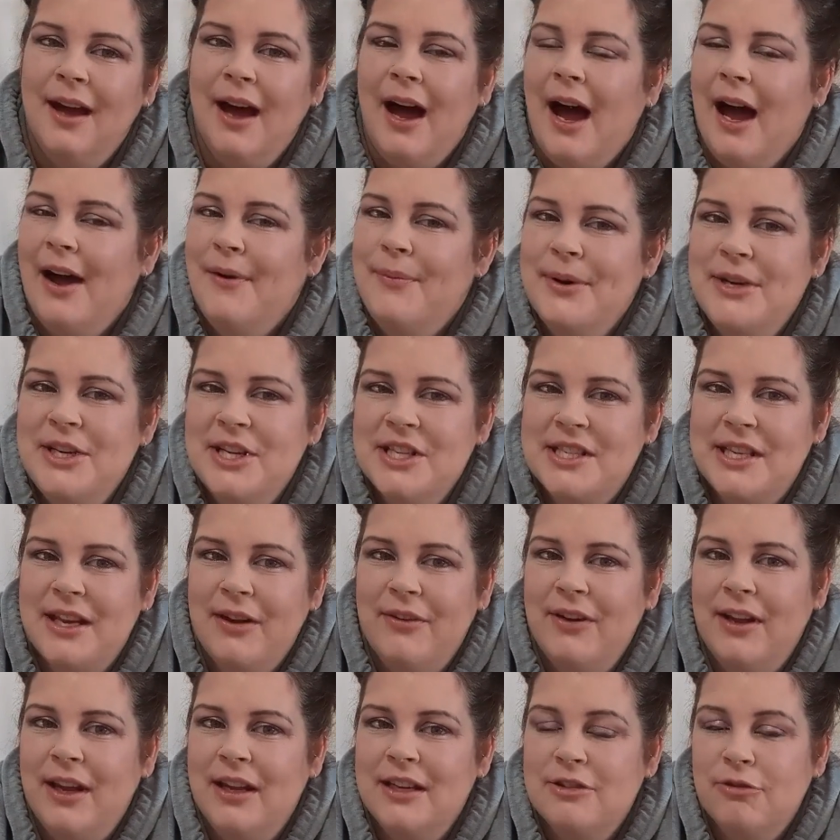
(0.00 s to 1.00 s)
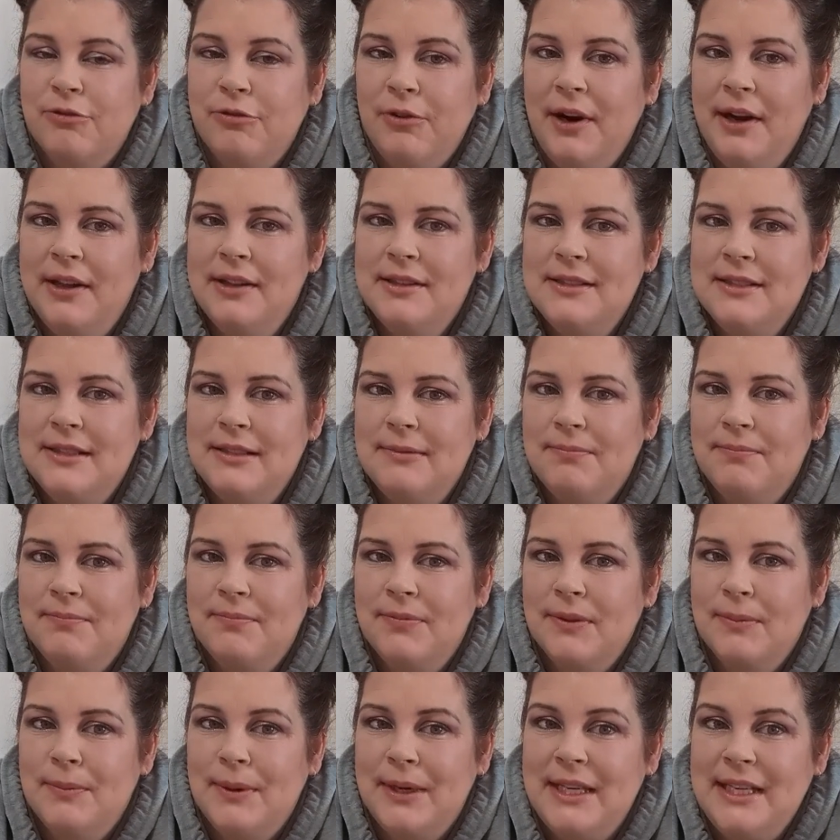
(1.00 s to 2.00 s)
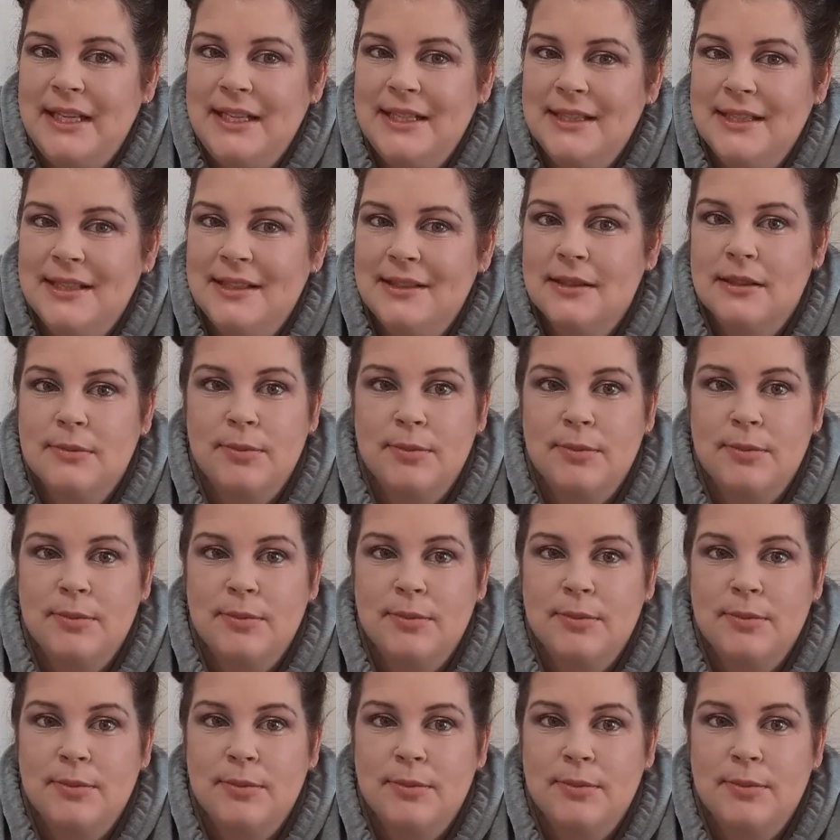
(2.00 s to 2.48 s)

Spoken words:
I've been just giving it to friends and my nieces,